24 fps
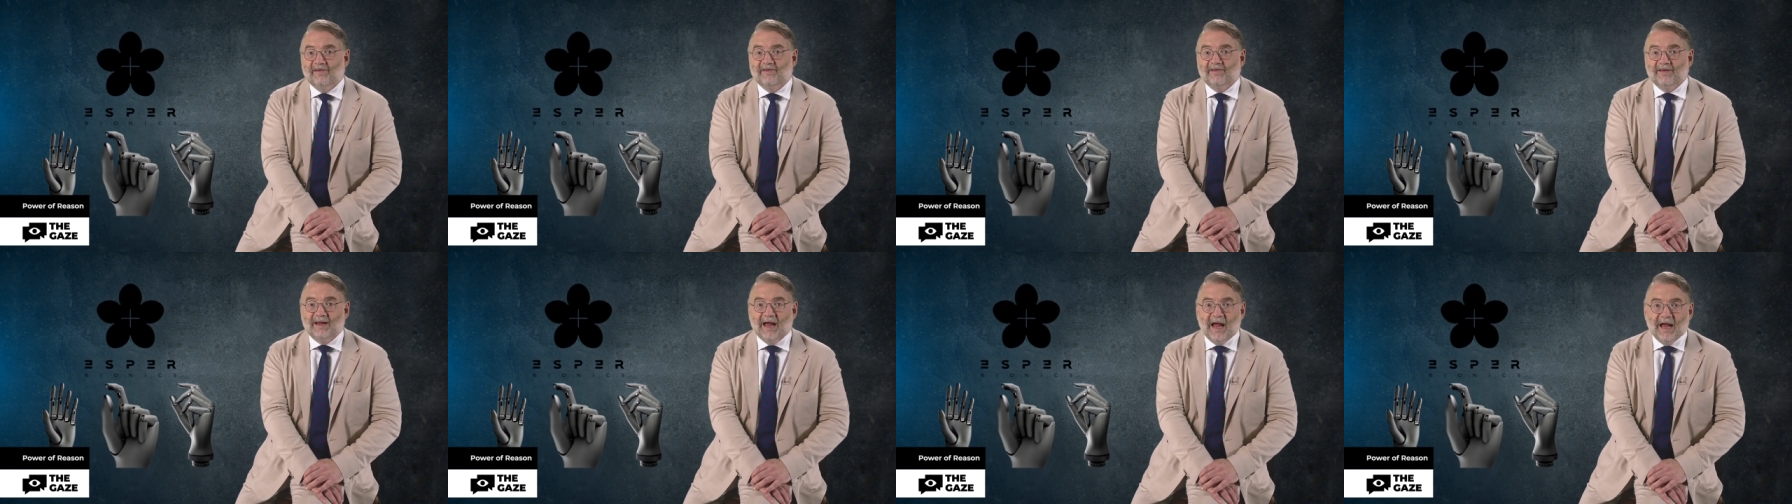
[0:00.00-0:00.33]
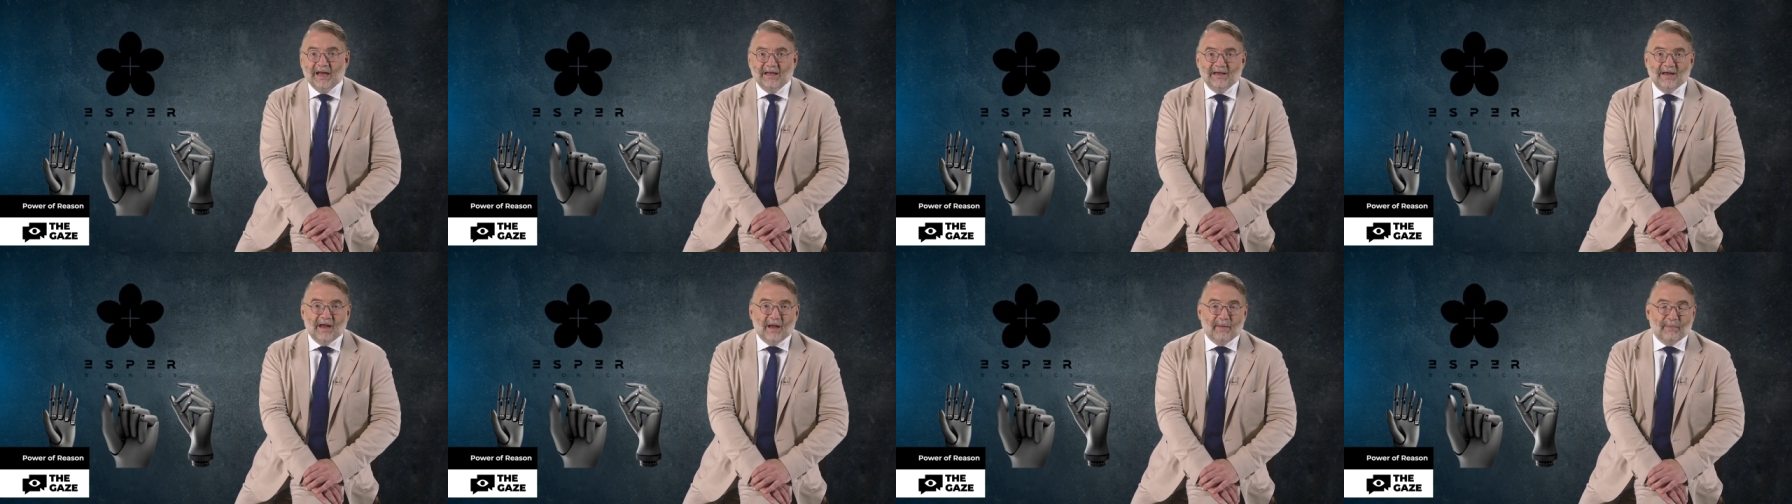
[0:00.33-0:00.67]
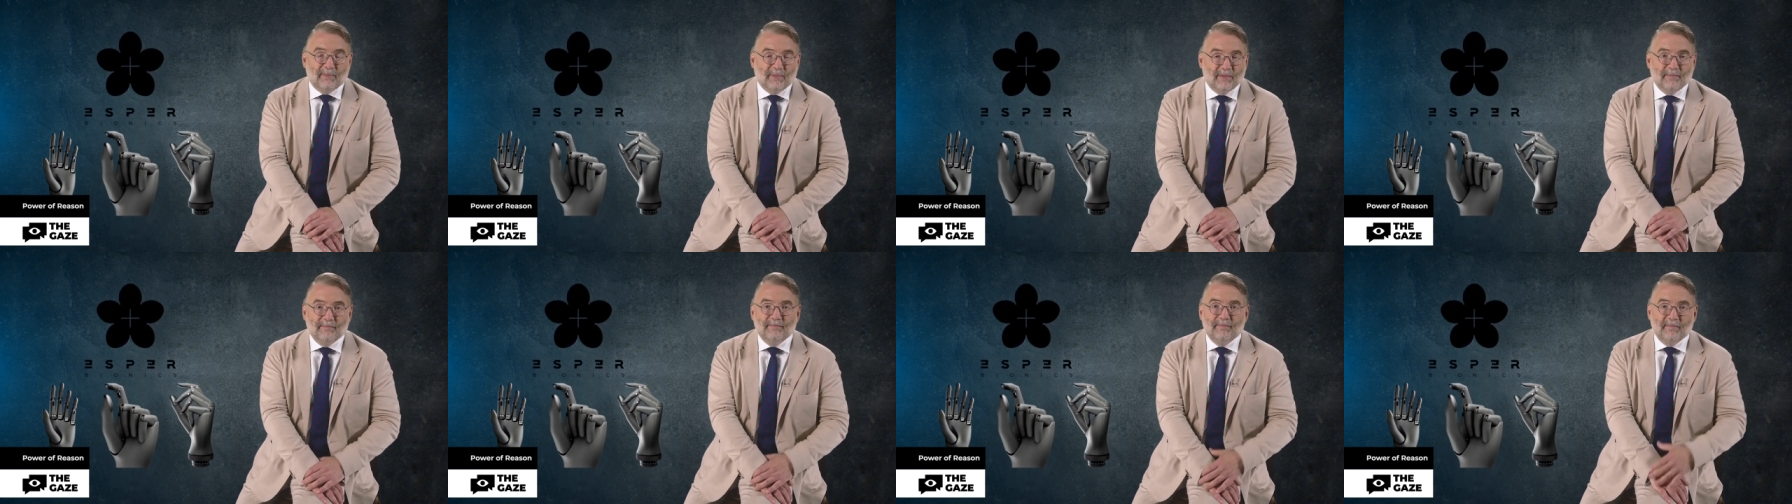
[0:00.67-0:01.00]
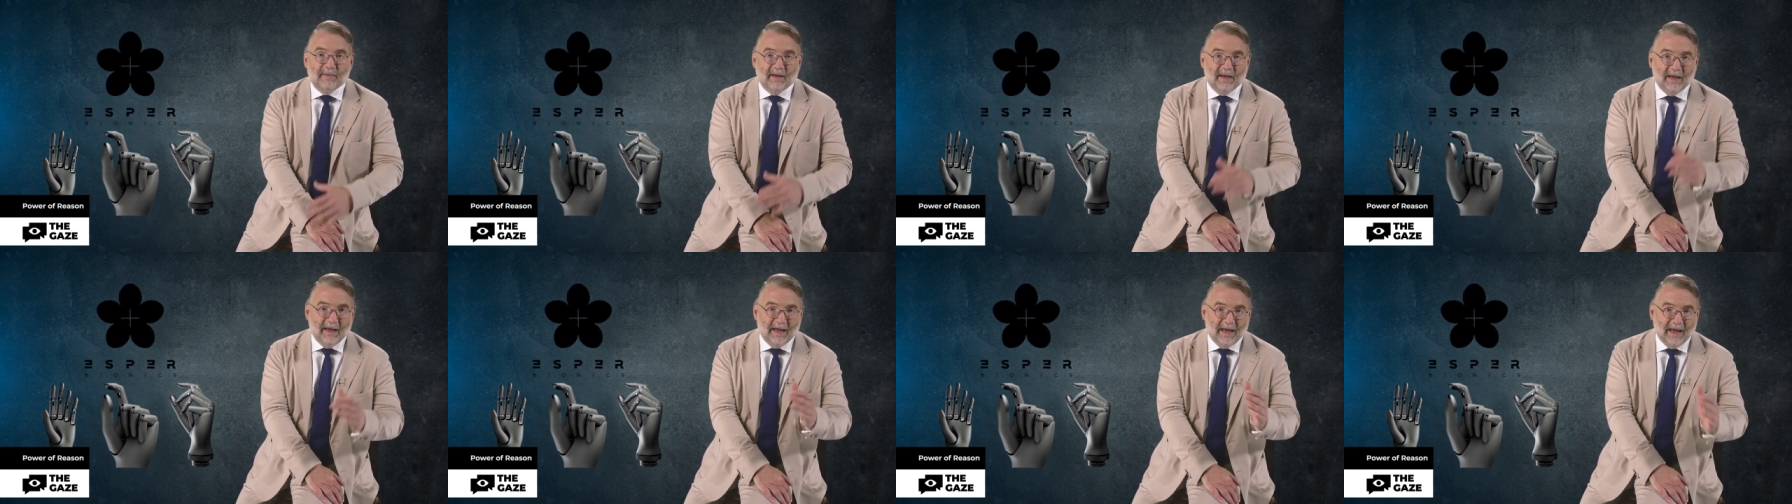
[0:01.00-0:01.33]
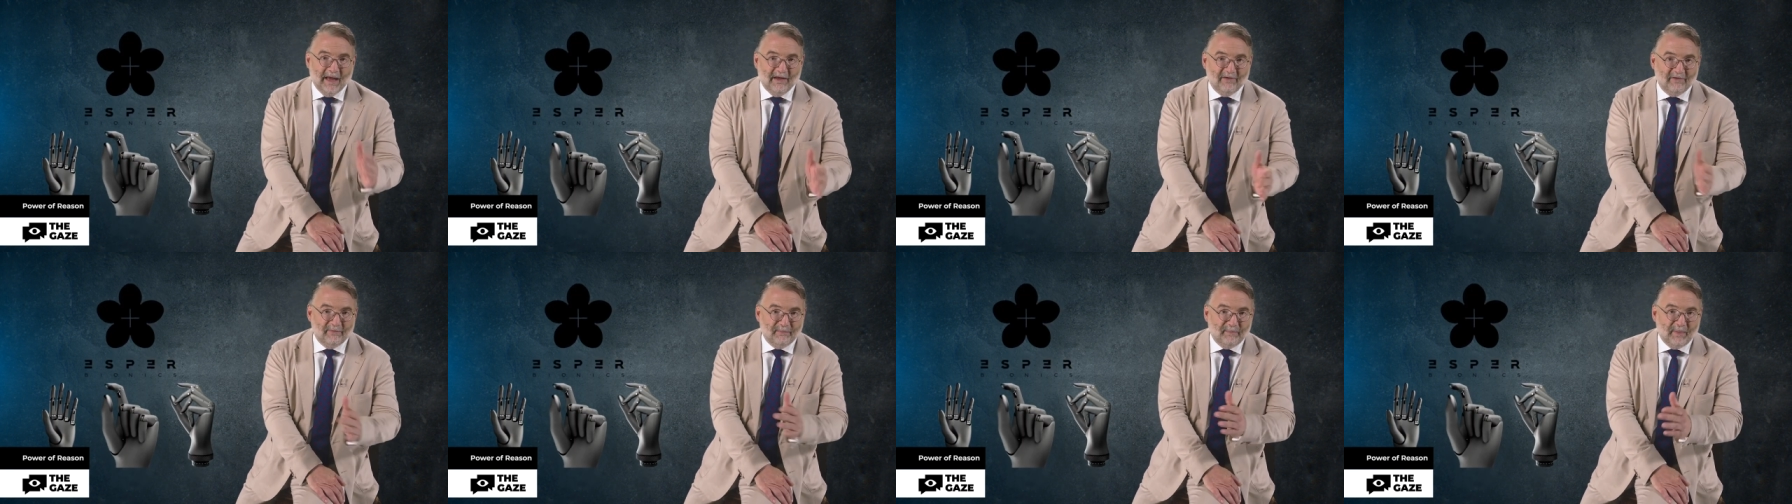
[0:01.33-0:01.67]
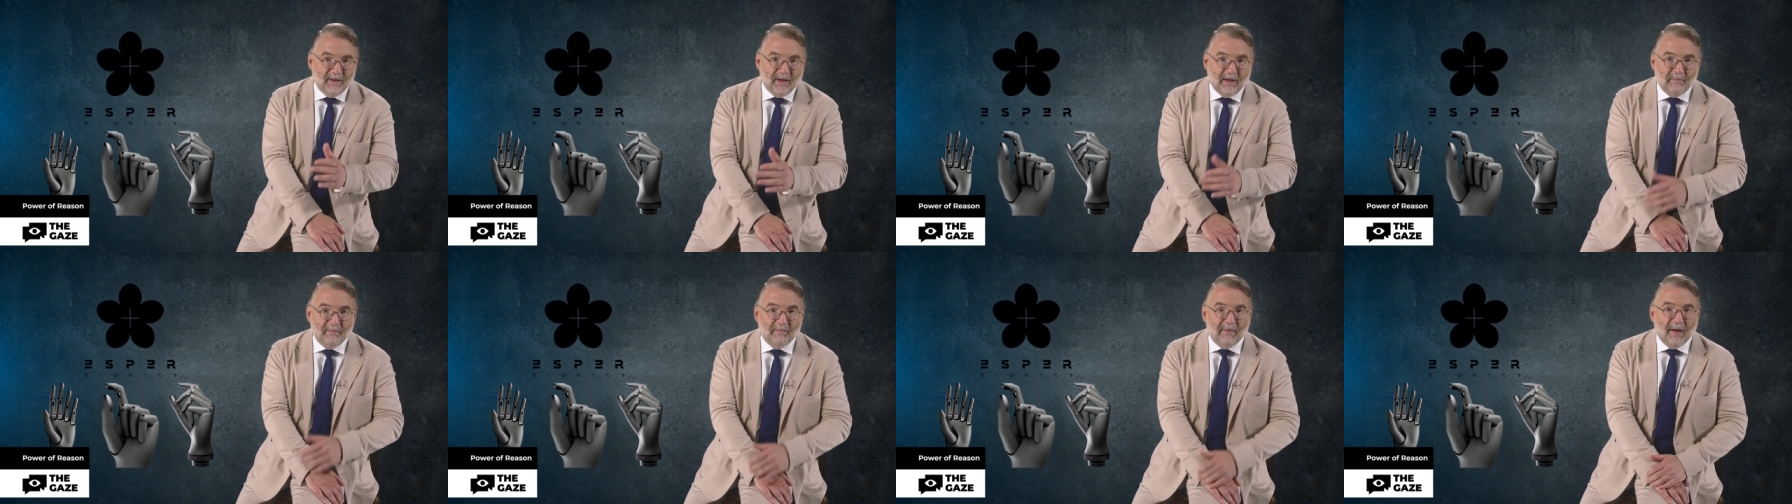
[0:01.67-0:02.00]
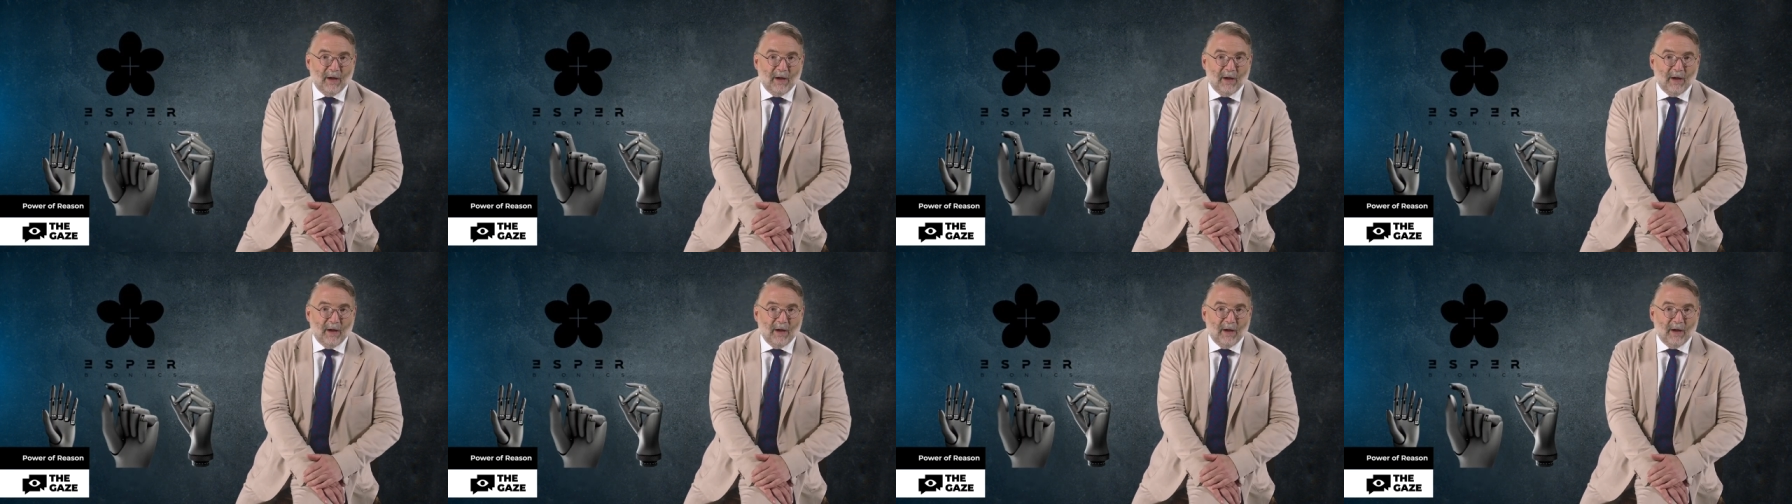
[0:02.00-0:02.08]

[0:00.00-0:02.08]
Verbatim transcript: startup Esper